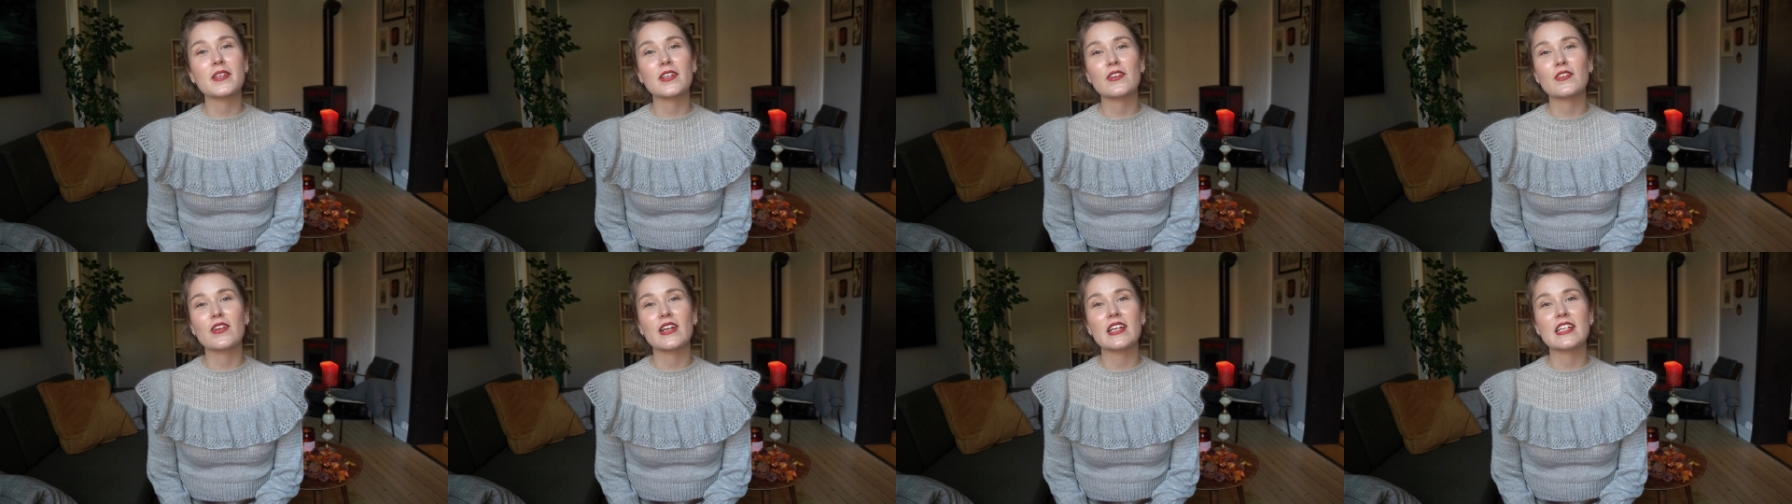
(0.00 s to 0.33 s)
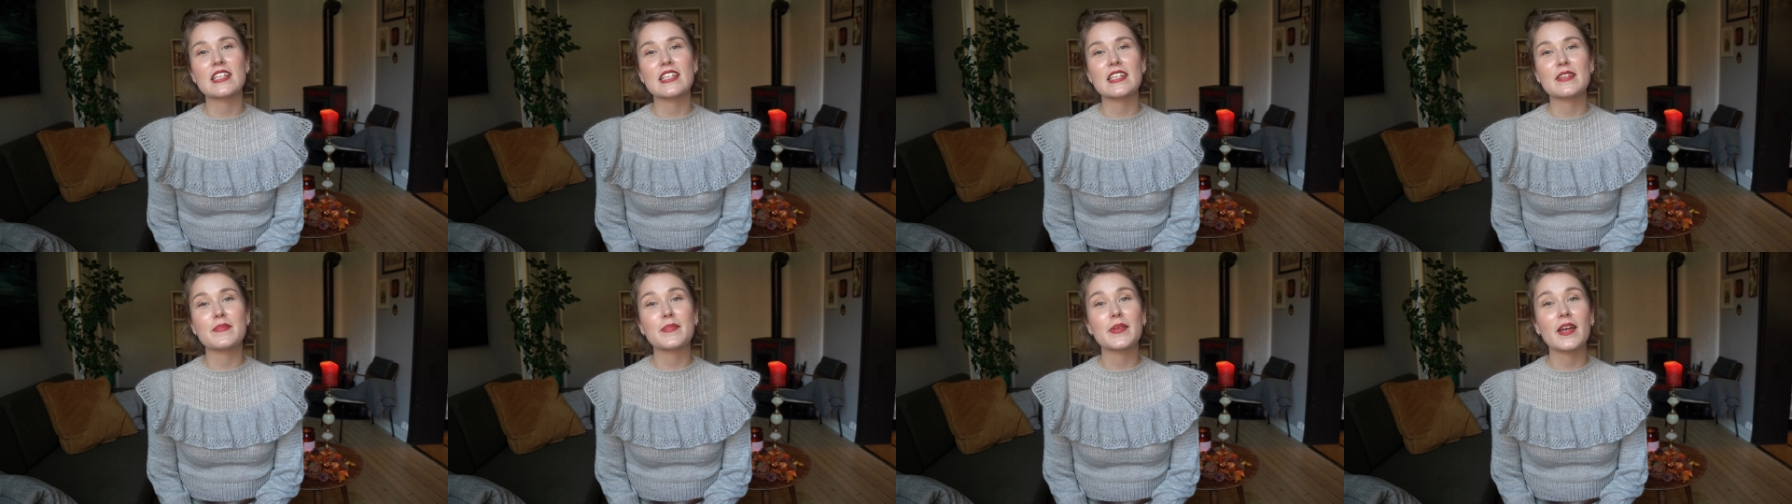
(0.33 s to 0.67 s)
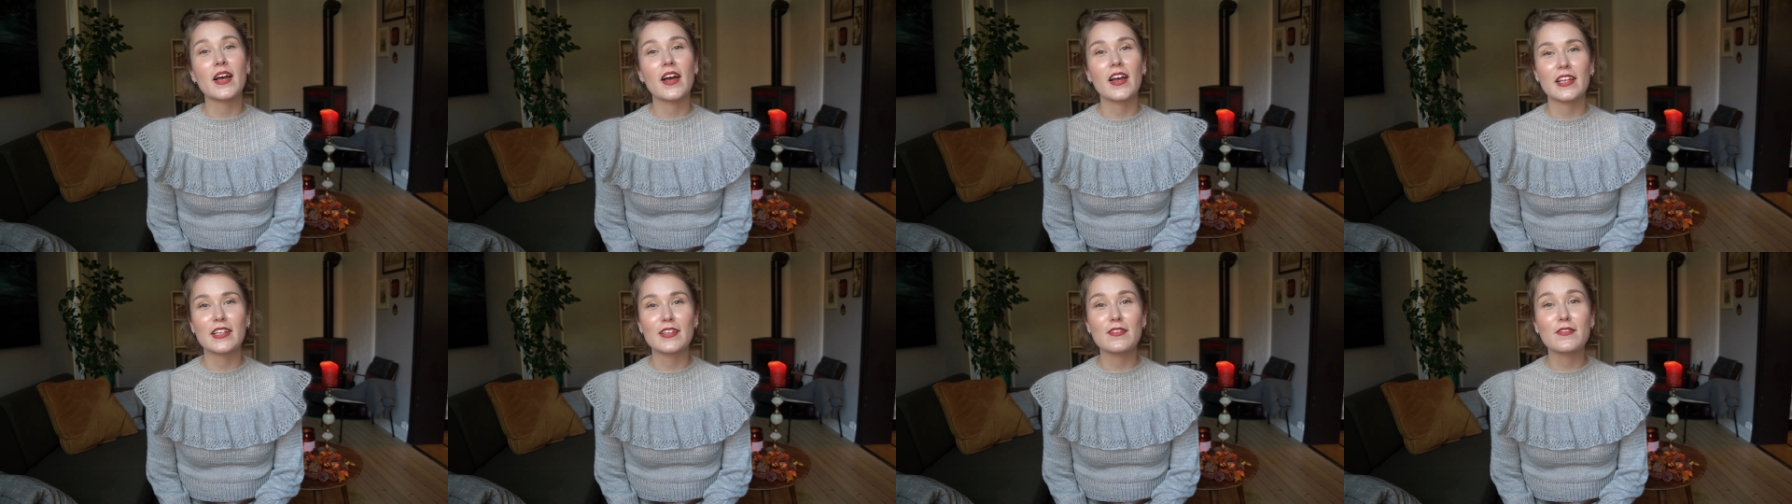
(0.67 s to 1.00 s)
the creator
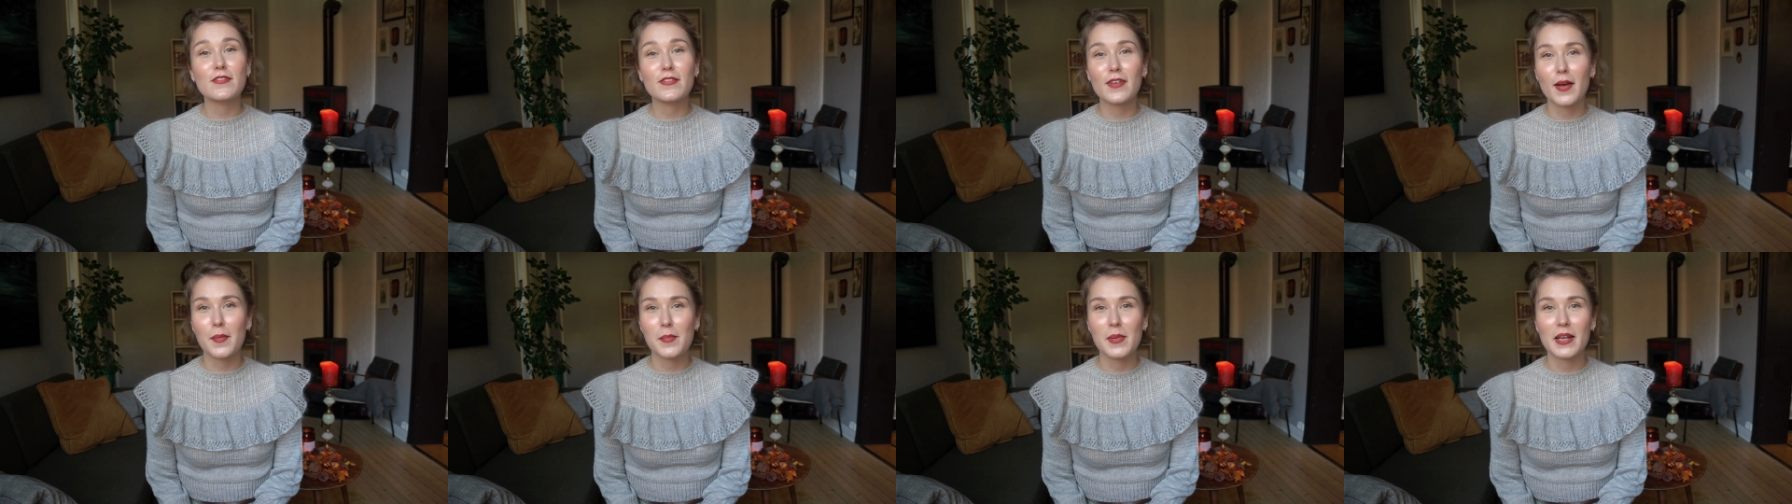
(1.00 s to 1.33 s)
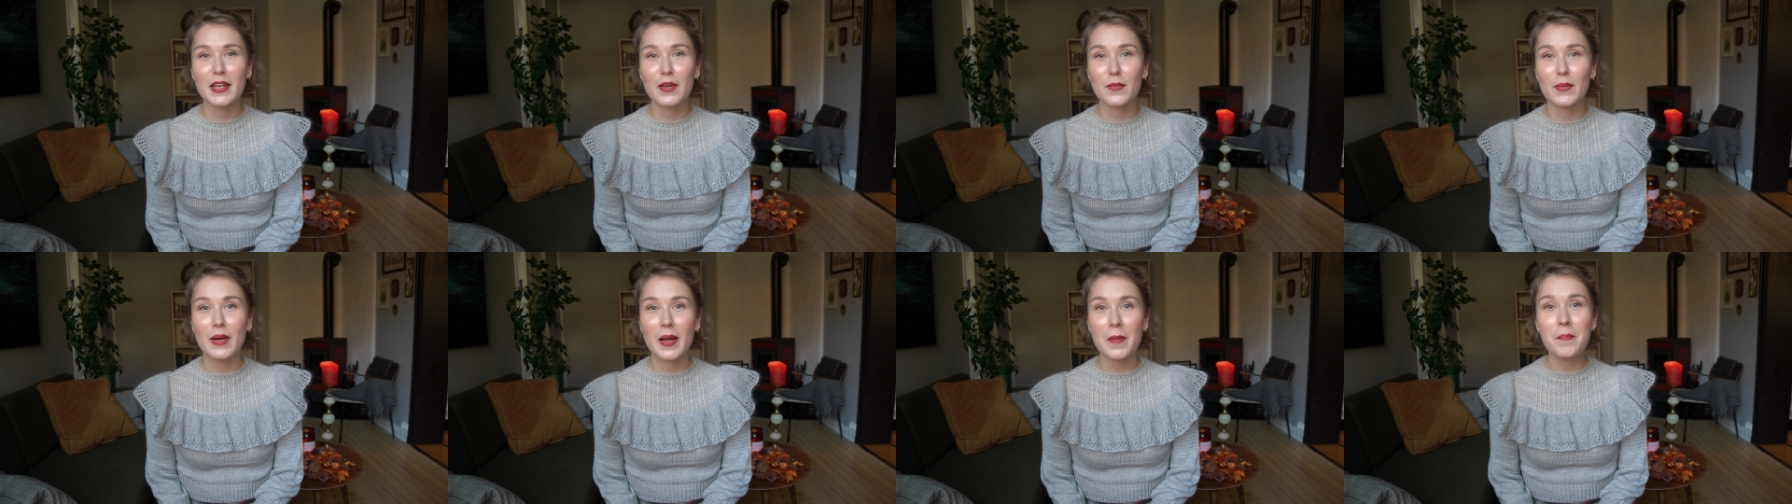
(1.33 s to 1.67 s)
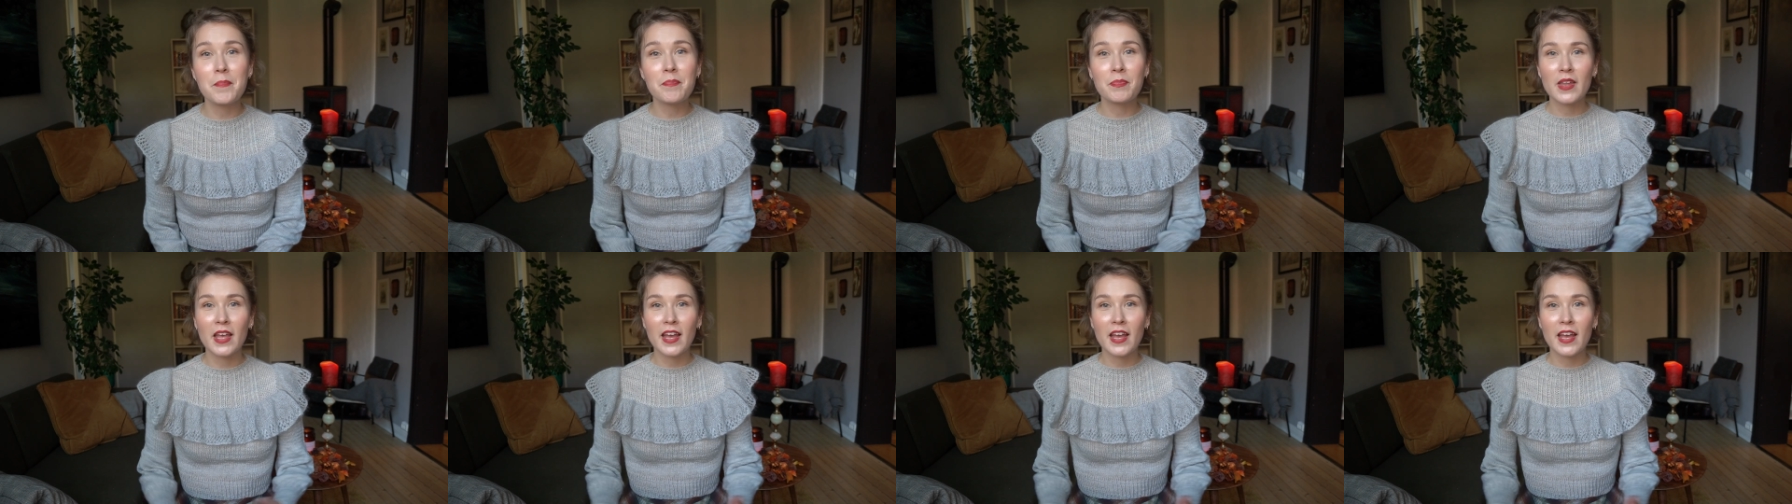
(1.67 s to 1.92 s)
behind Fabel Knitwear.